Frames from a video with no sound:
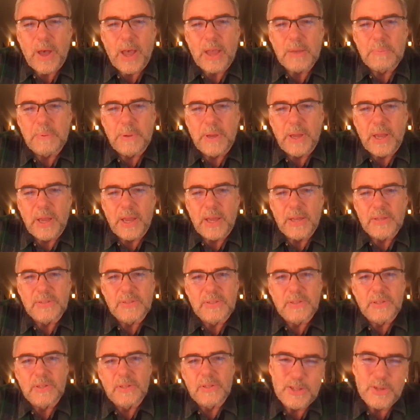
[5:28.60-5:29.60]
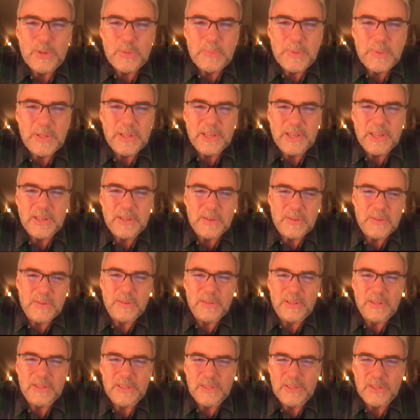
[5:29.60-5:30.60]
I passed two million
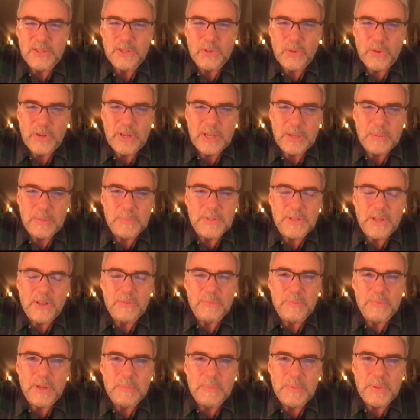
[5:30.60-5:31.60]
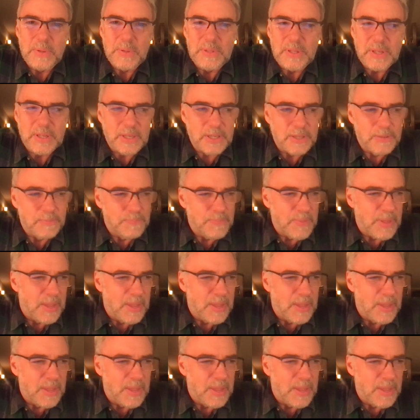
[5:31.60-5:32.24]
streams of my music,